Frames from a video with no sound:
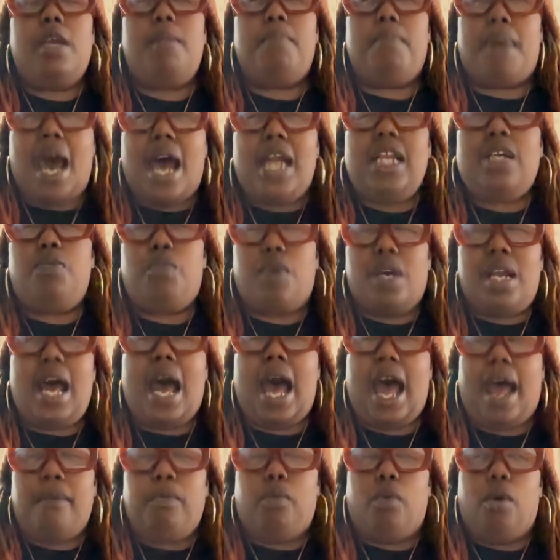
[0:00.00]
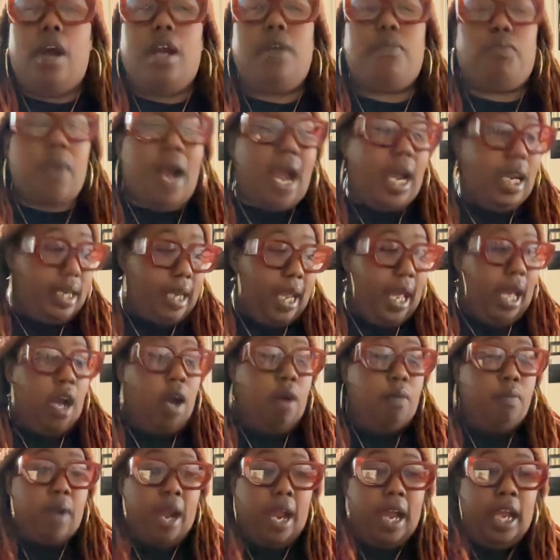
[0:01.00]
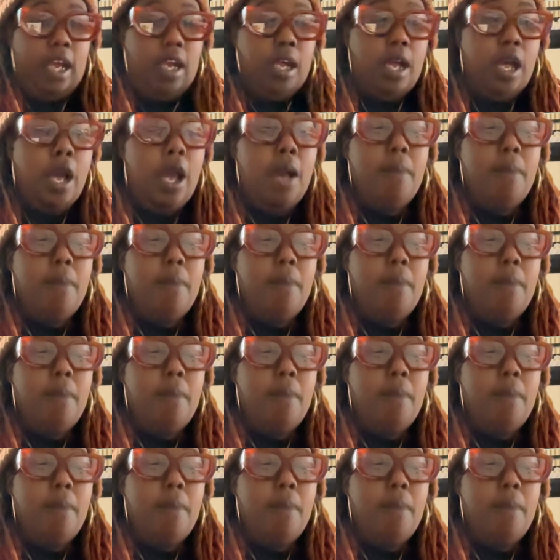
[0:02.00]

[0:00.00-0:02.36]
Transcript: embody what I want right now, right?